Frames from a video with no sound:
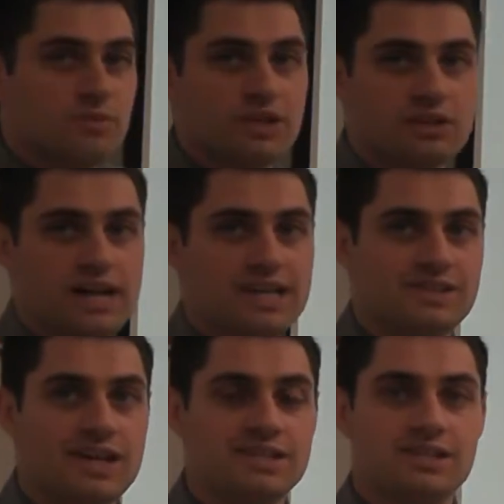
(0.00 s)
But the class
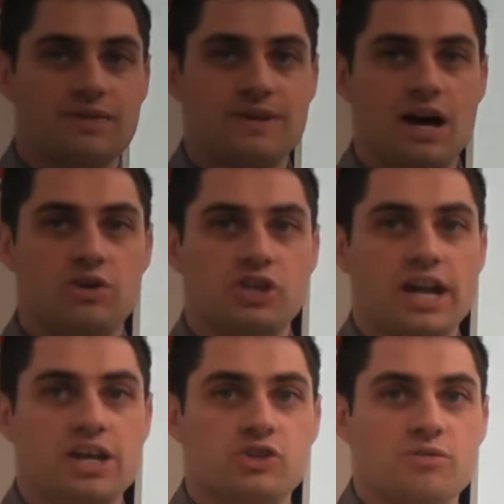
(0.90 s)
sizes have now
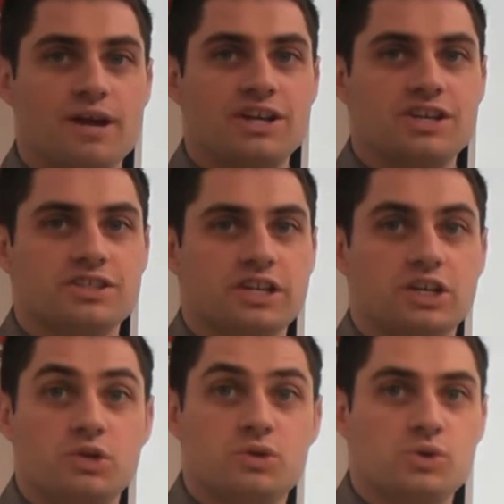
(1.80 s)
changed, so imagine it's like
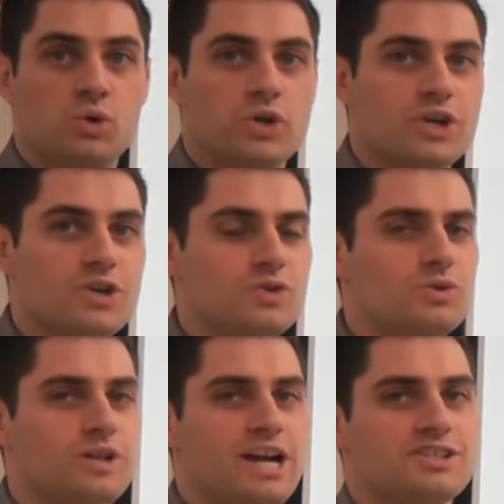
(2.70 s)
a new school year. A new
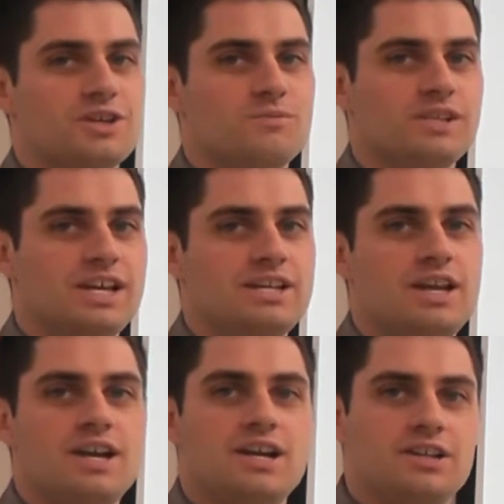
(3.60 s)
class comes
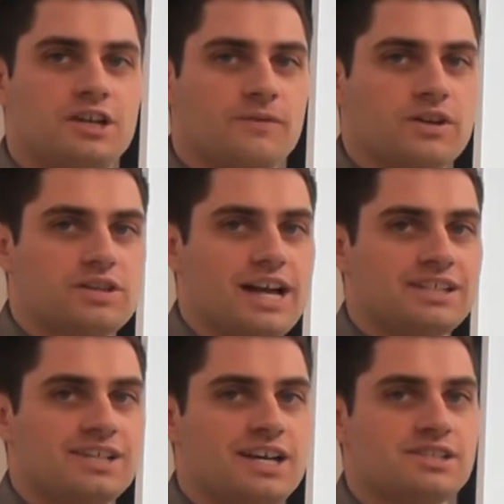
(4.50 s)
in, different
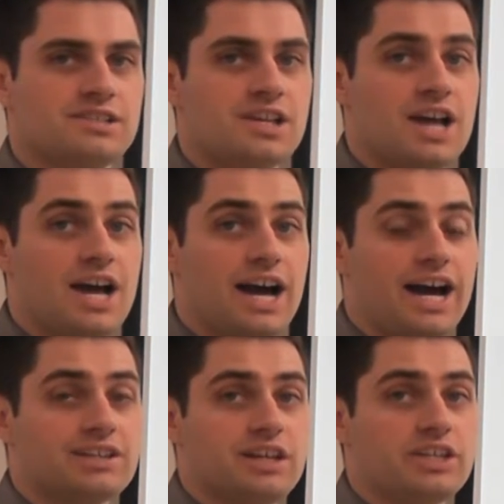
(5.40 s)
class sizes.
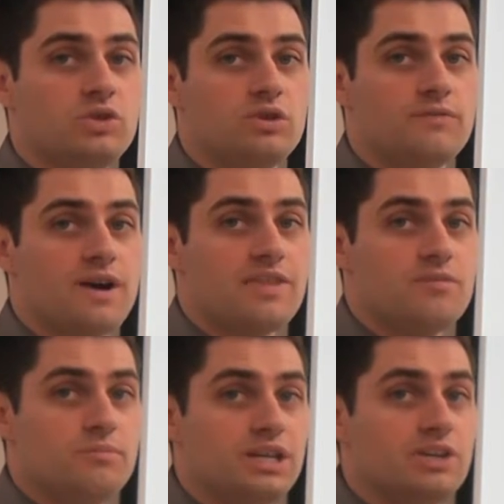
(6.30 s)
I'd like you to find
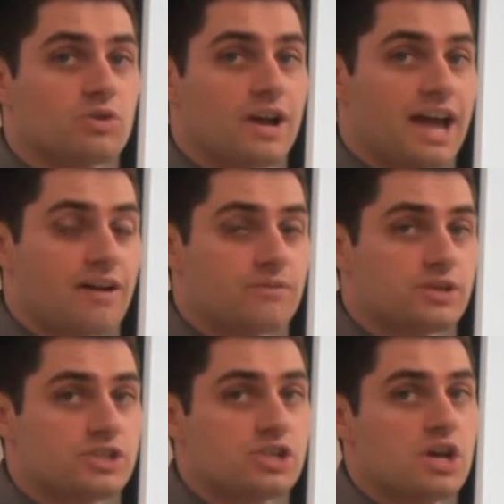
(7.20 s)
the mean or
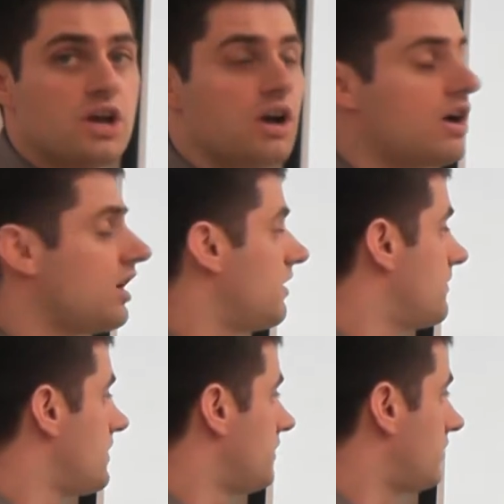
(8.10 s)
average
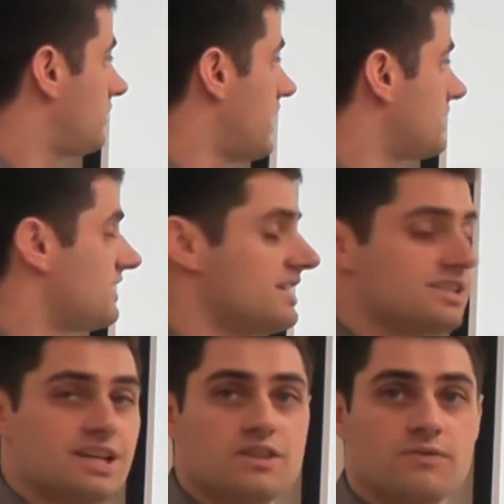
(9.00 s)
of the class
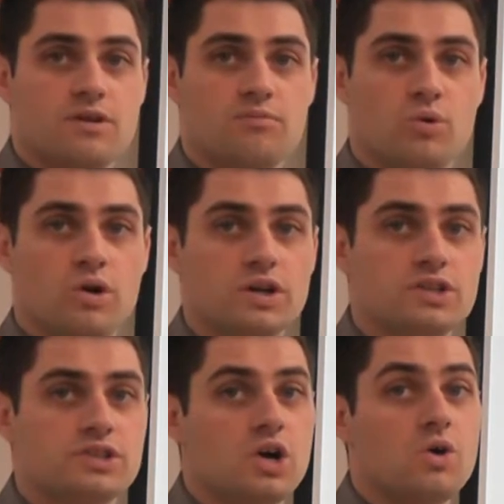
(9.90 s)
sizes on the front
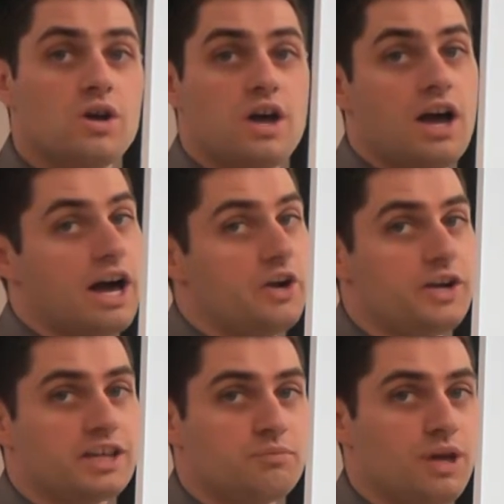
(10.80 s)
board. So, I know you
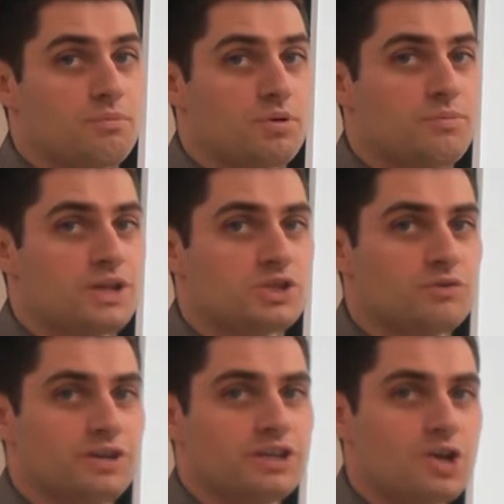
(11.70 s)
got the paper and pencil
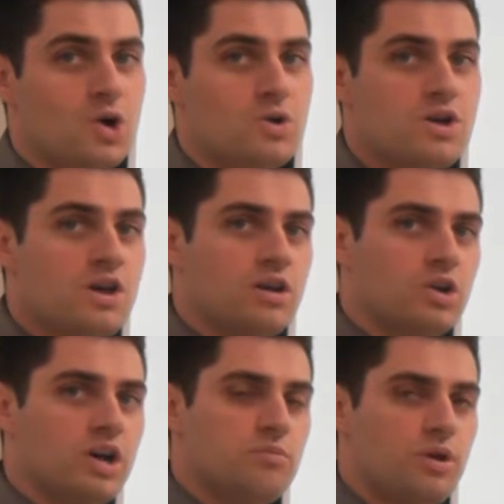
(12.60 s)
ready to go.
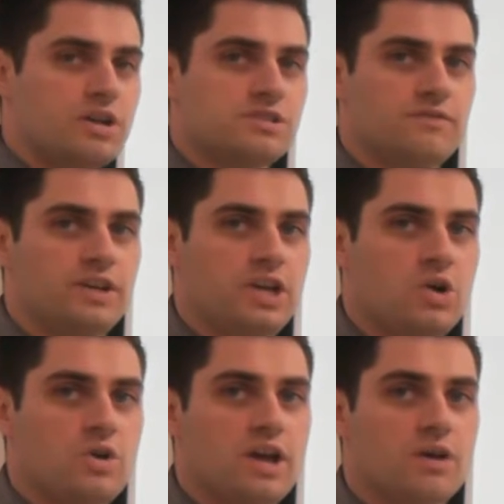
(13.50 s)
Go ahead and pause the
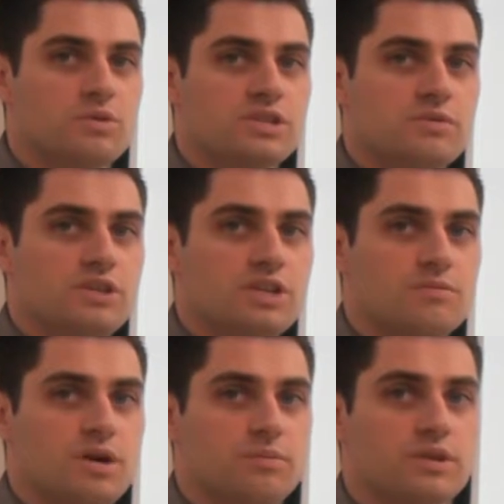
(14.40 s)
video, and we'll see what you
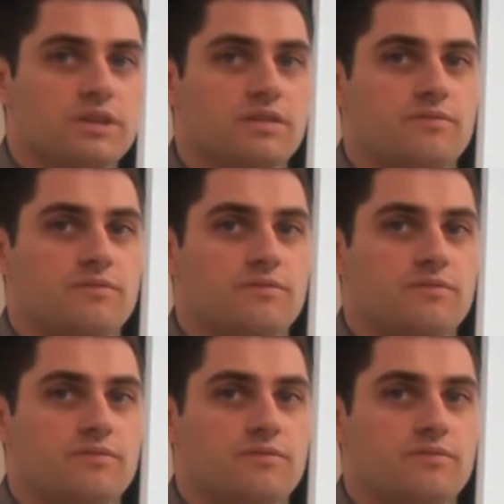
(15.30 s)
come up with.